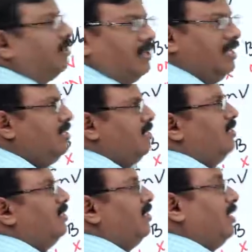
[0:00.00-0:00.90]
Right?
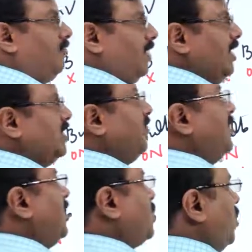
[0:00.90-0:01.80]
If any
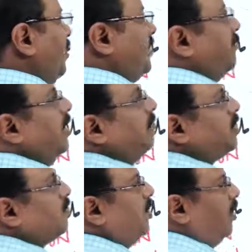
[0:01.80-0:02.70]
switch is off, the bulb
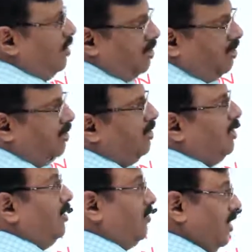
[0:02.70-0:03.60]
must be on.
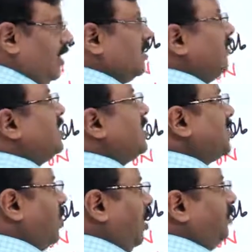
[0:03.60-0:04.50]
If any switch is
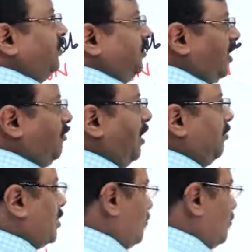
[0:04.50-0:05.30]
off, the bulb must